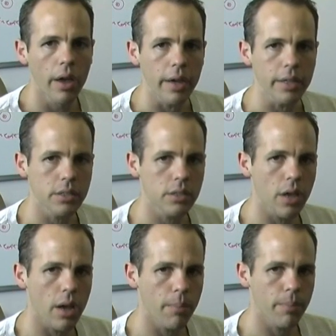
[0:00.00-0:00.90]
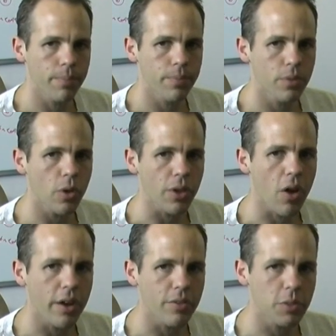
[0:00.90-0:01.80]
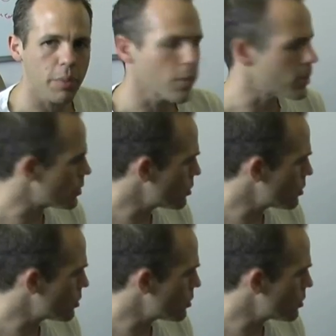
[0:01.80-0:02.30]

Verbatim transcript: It's um, not the kind of experiment